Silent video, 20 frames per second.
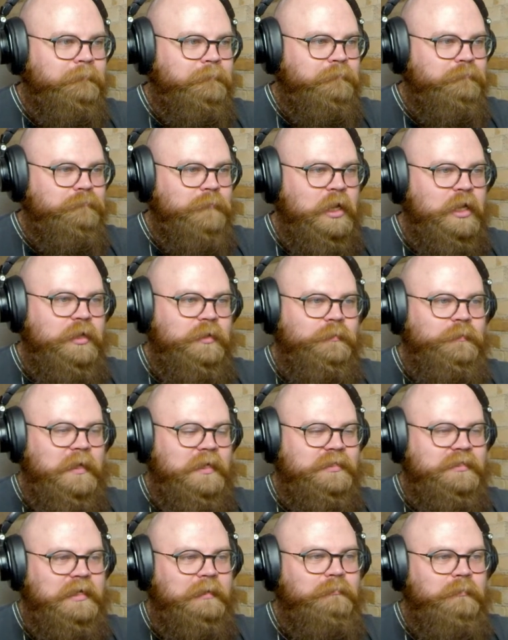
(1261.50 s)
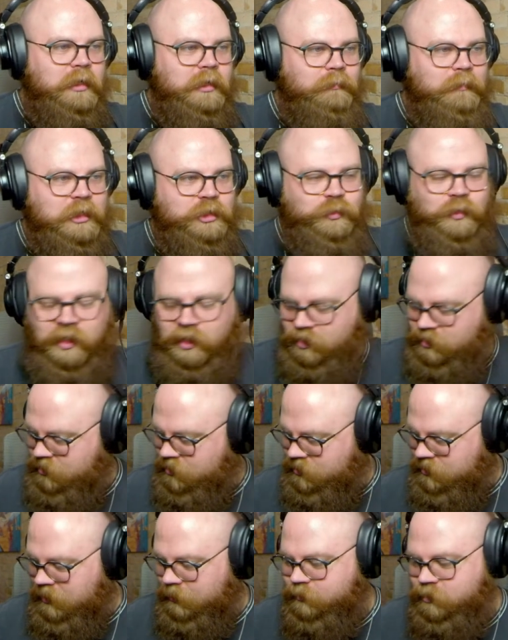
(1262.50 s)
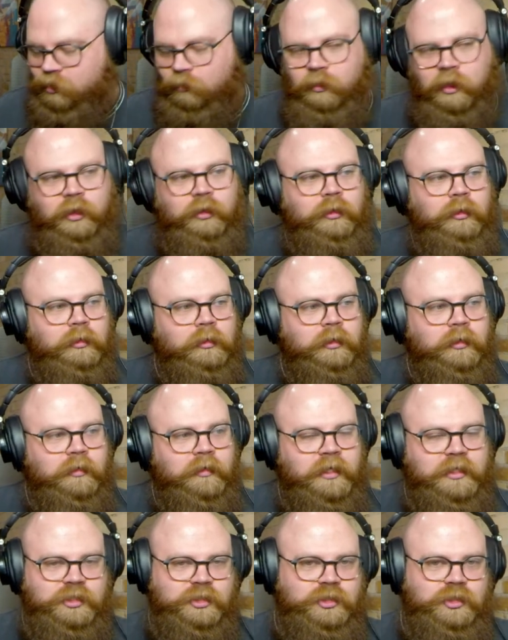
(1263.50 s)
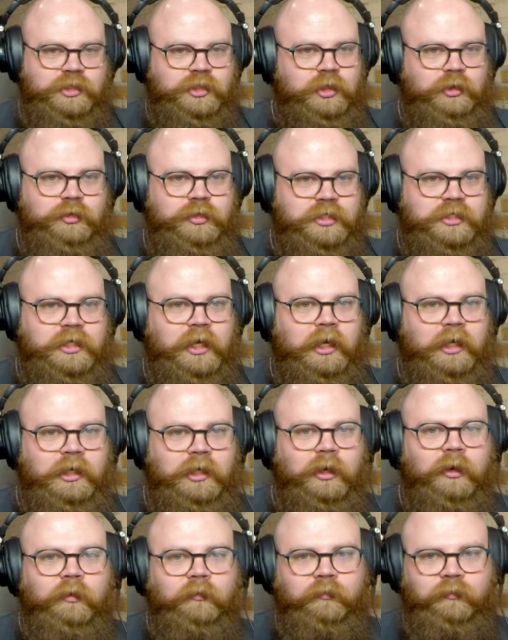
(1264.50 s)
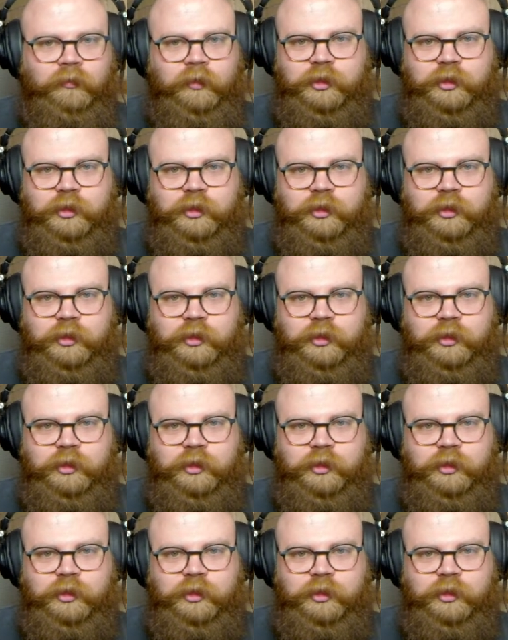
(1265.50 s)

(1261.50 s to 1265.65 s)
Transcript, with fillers: Mike make Sam money match me 18 times in a row. That's so you just get a year of free